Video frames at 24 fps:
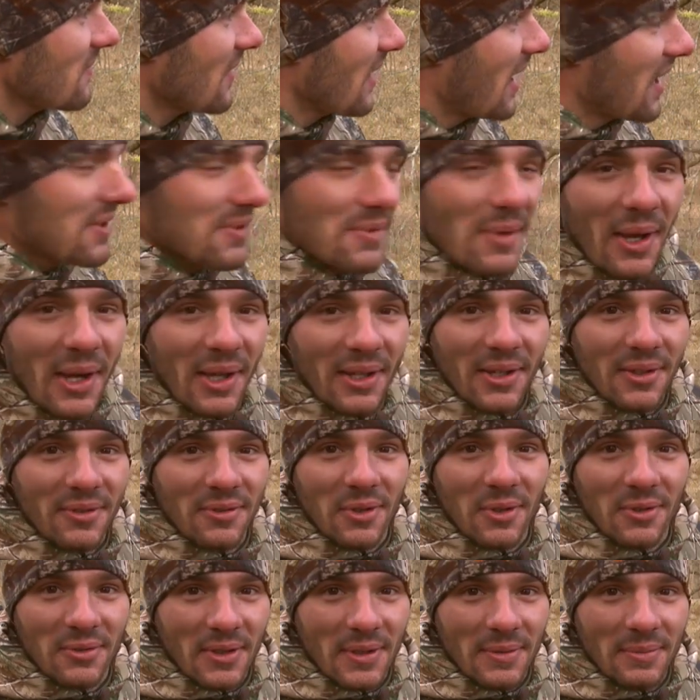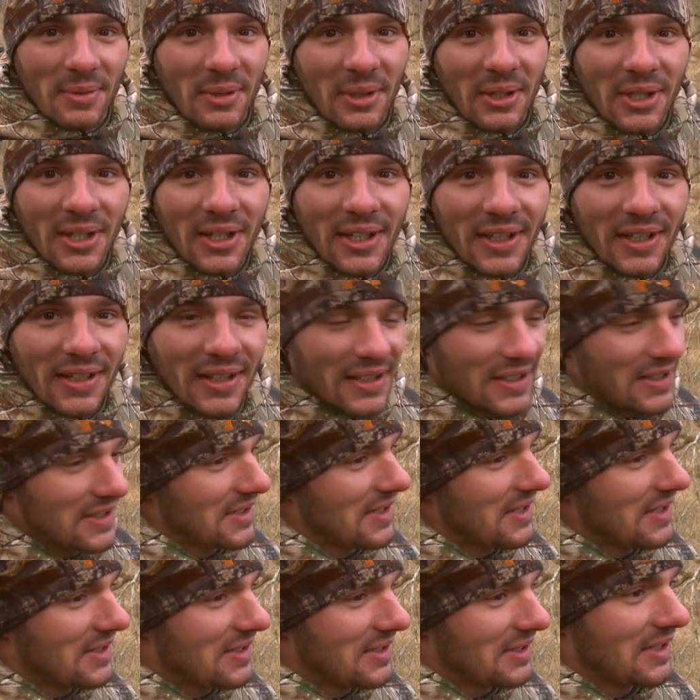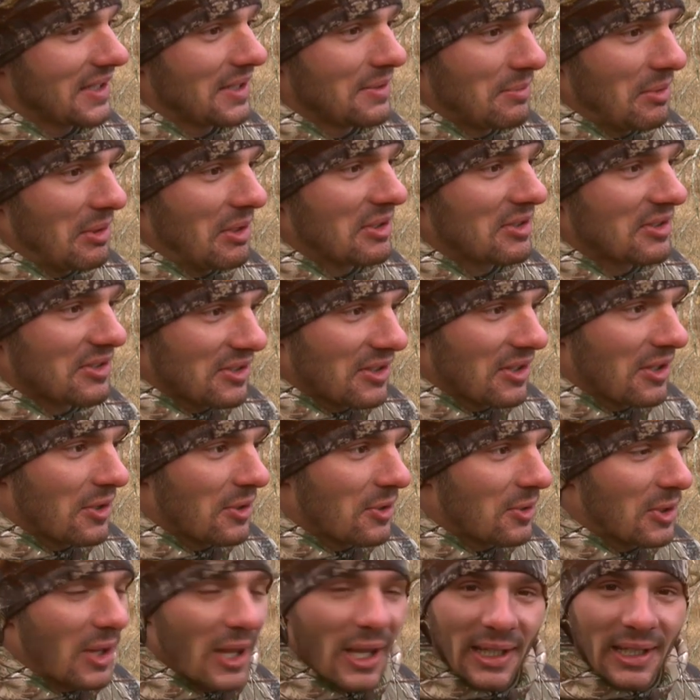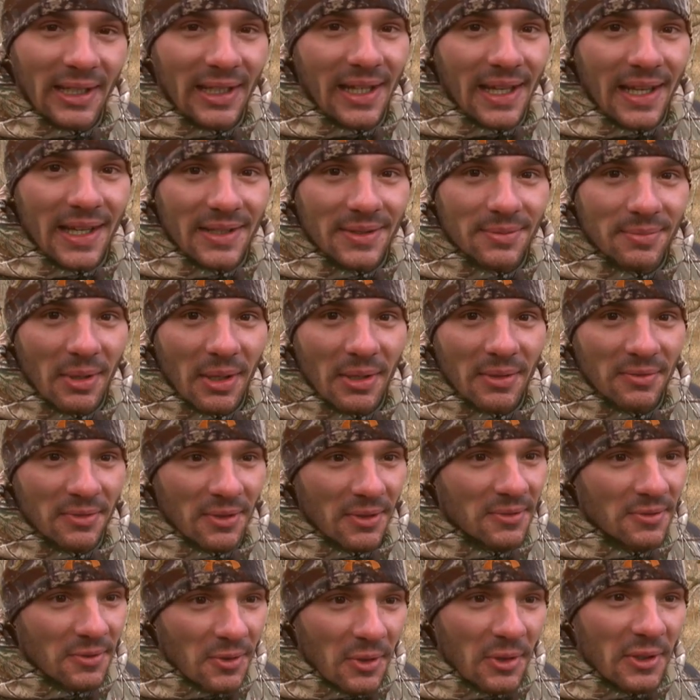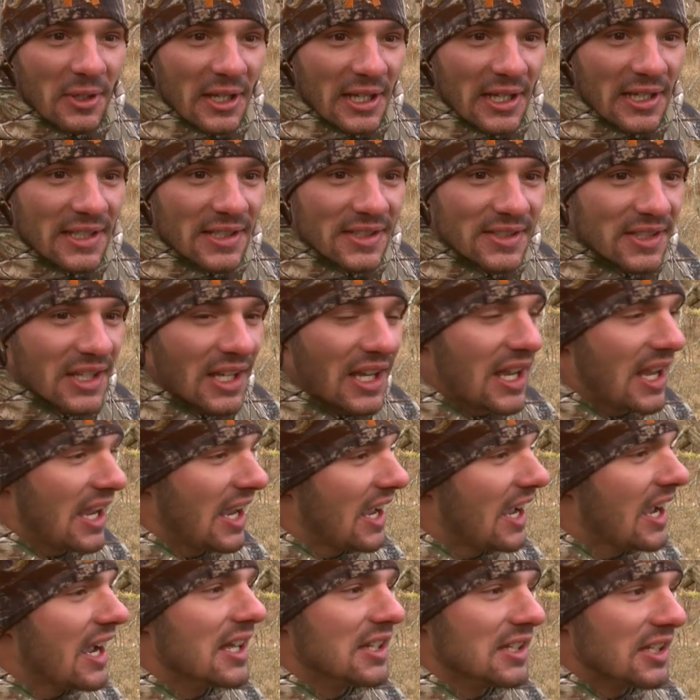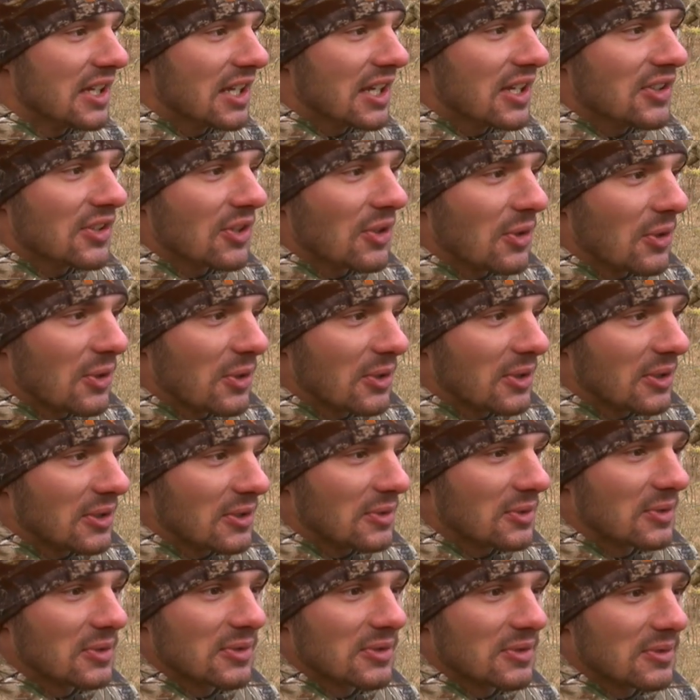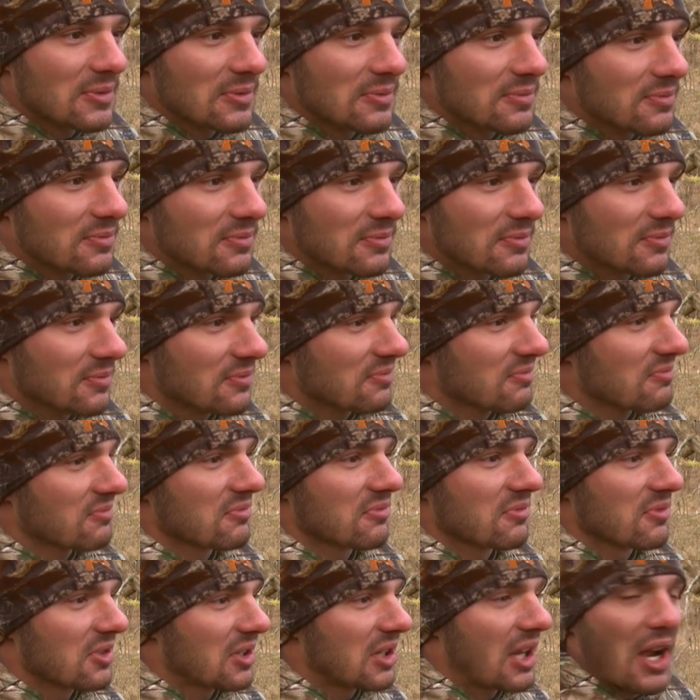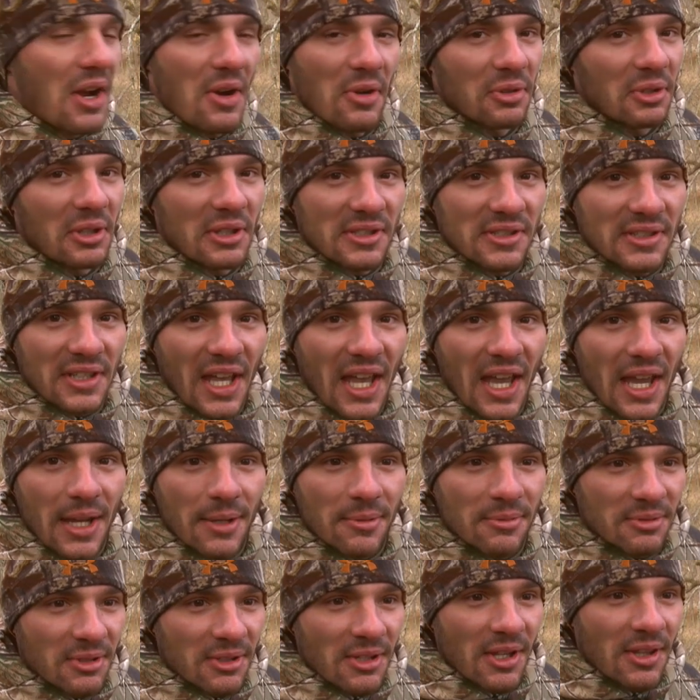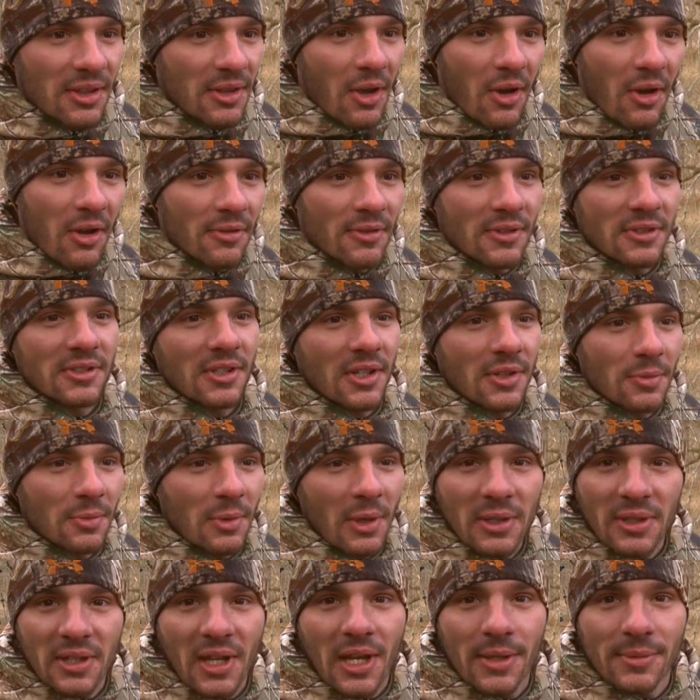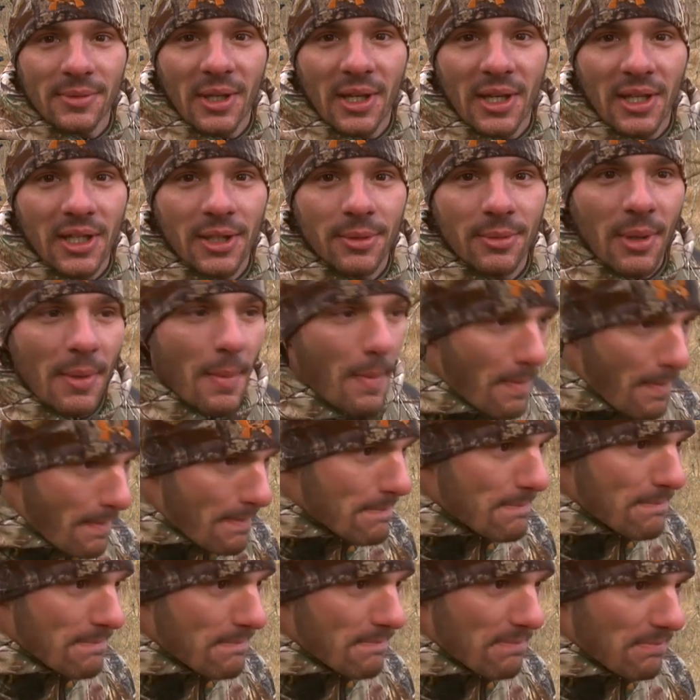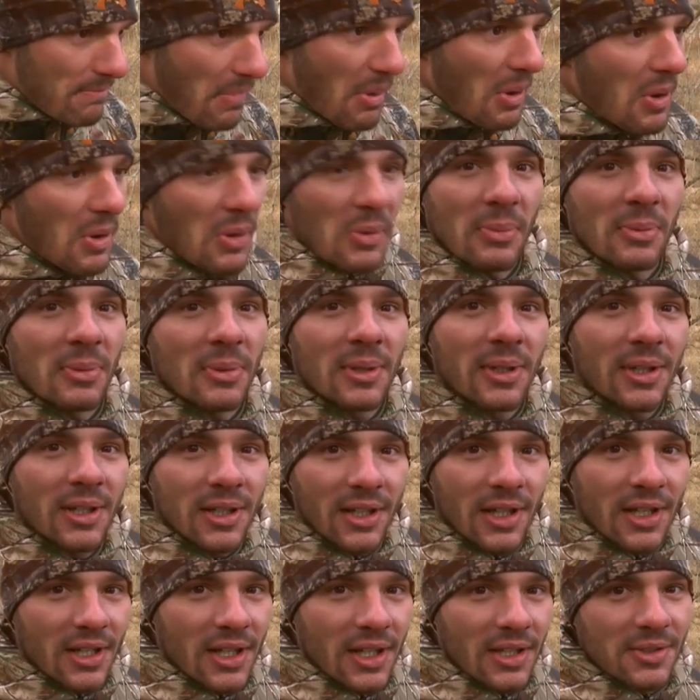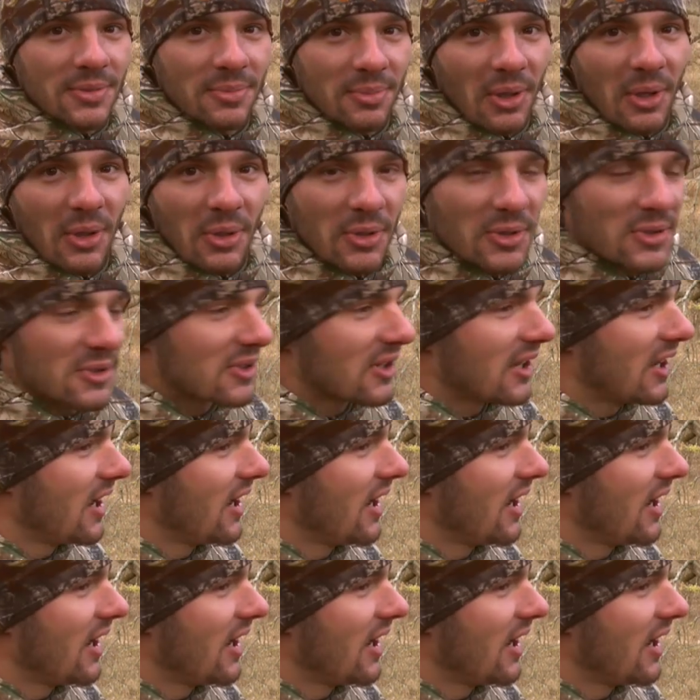That's why I love November, because it can be slow like it has been for 4 days, and you hit the horns countless times, and then all of a sudden one time you hit them and boom, it explodes.